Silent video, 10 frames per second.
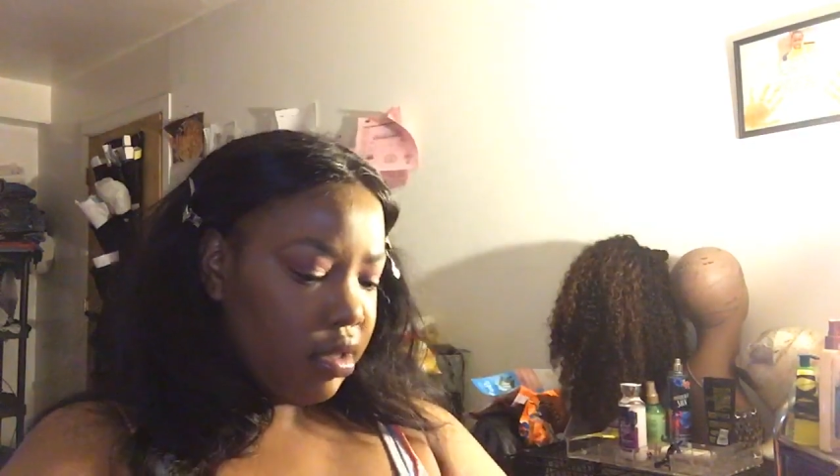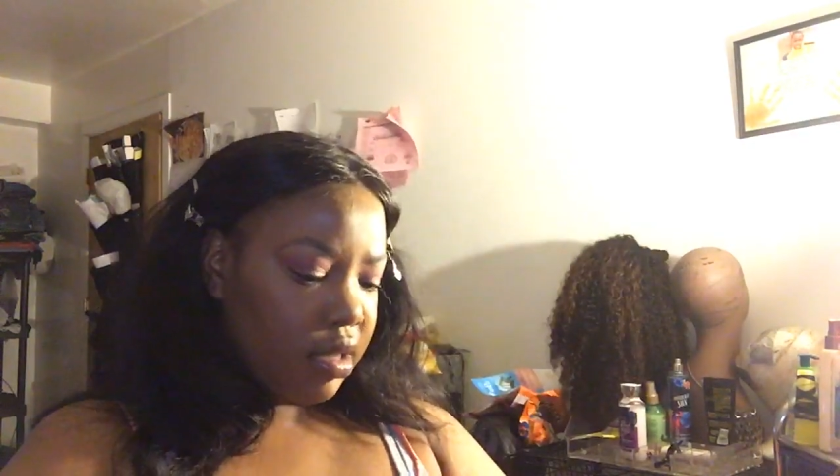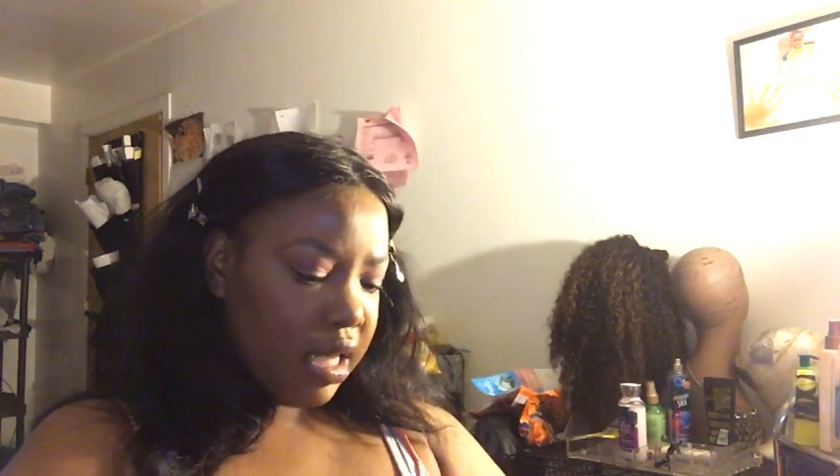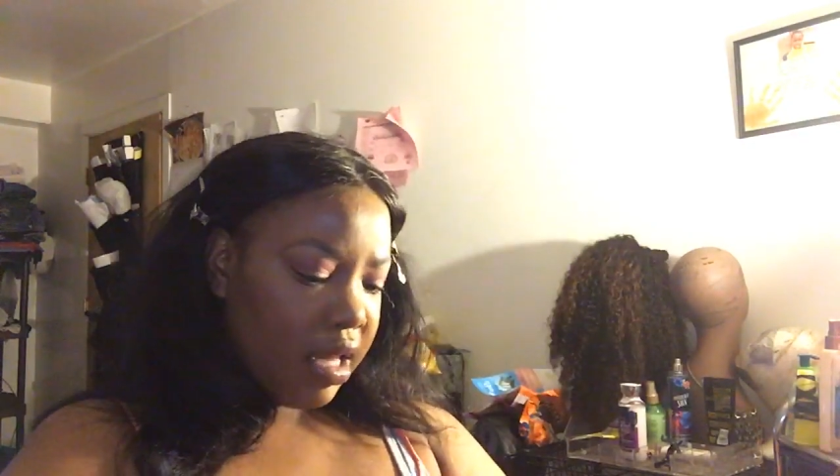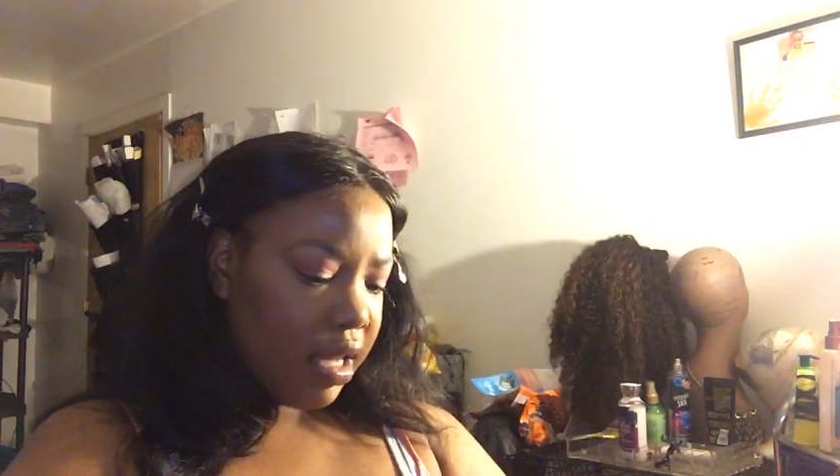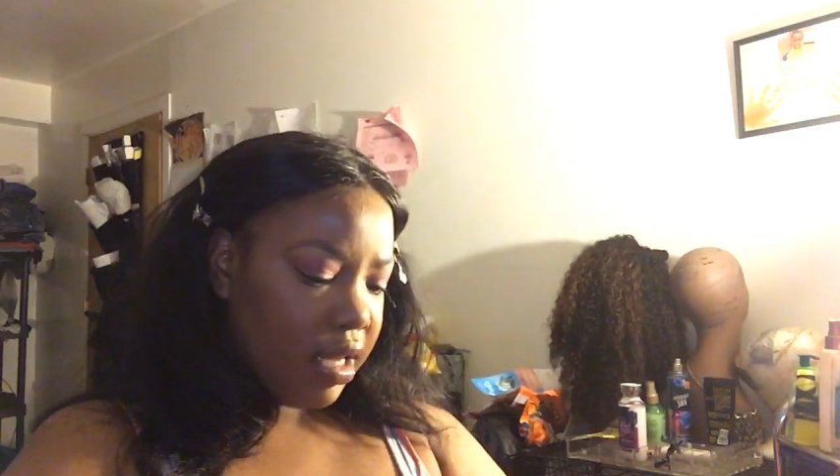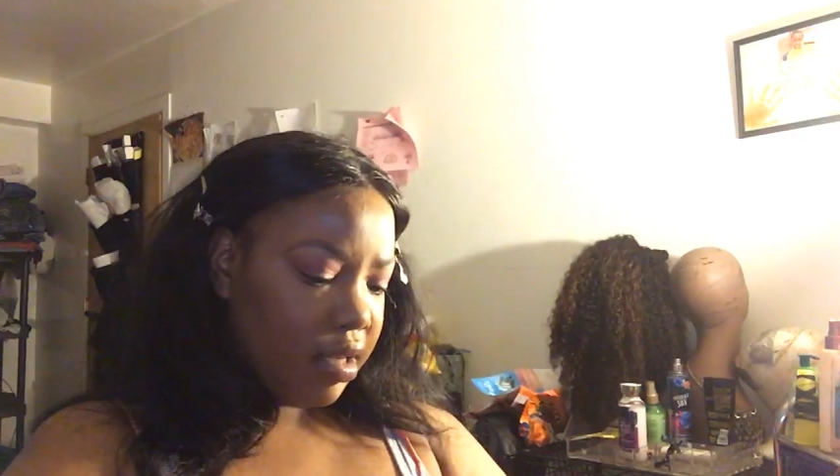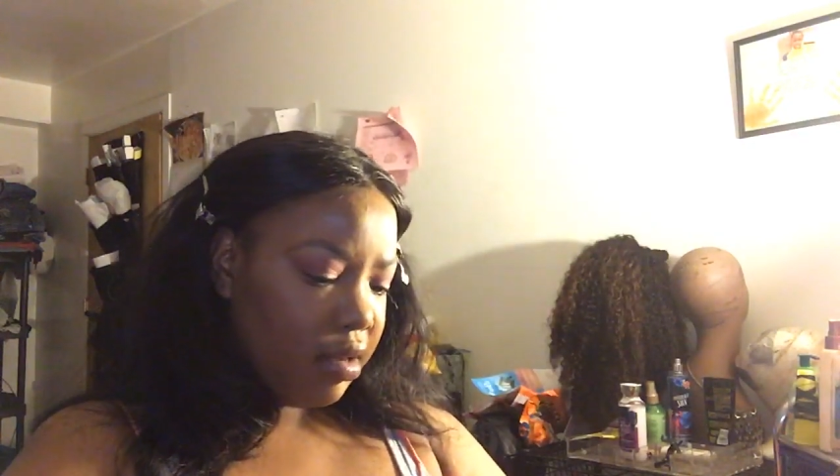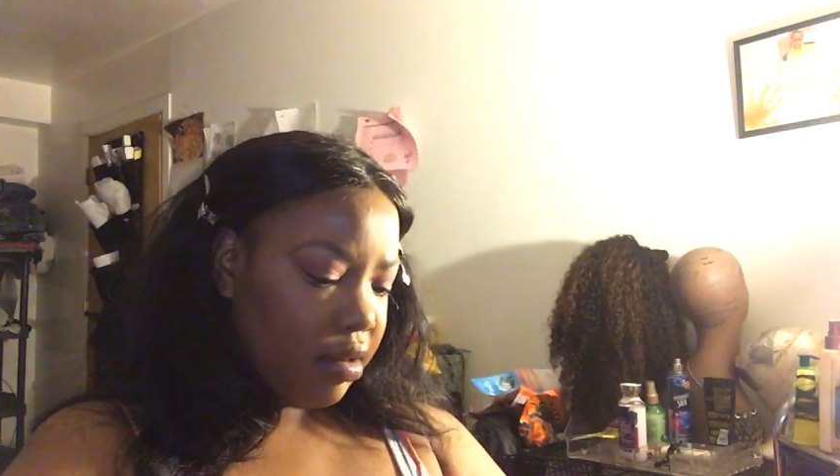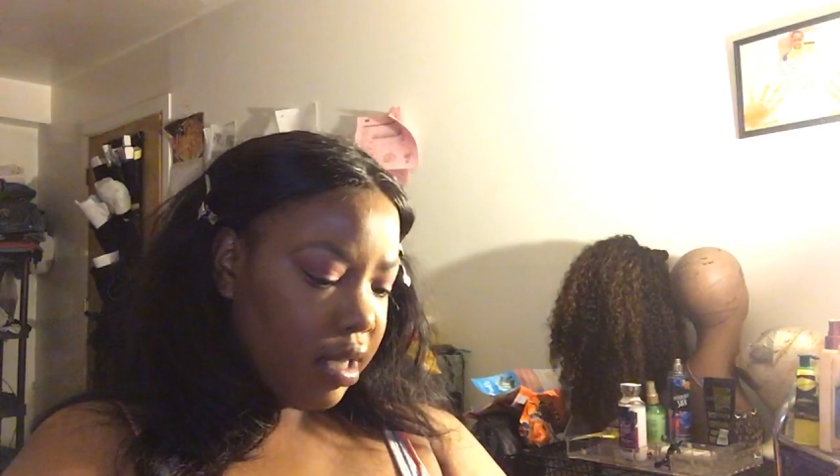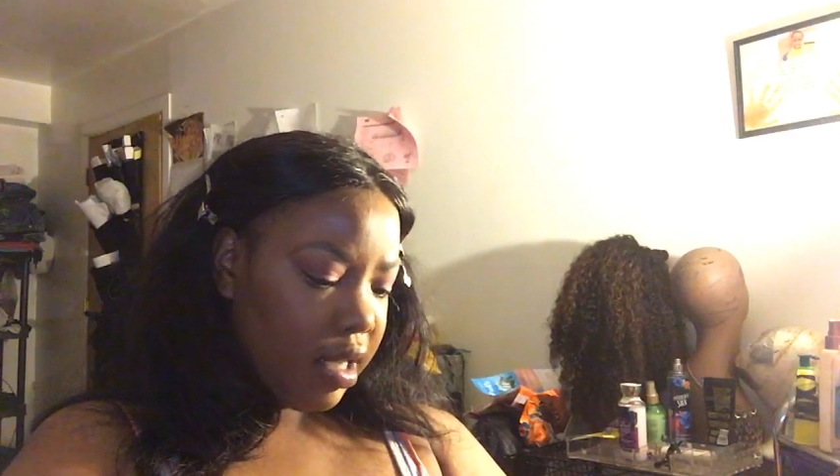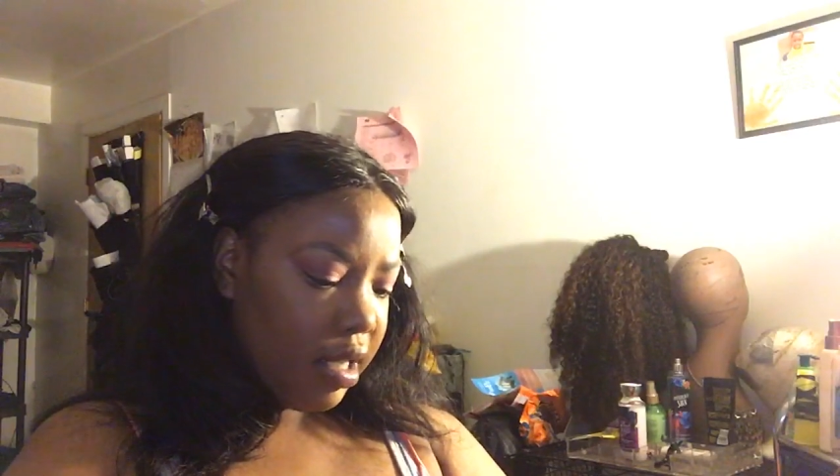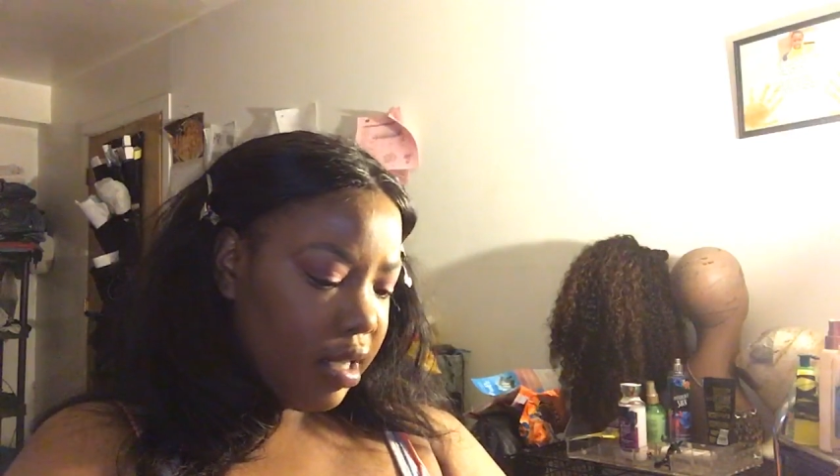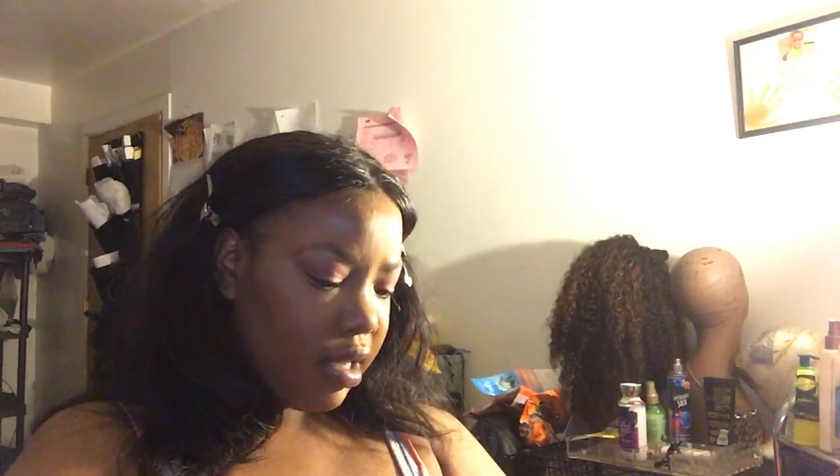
That I don't like.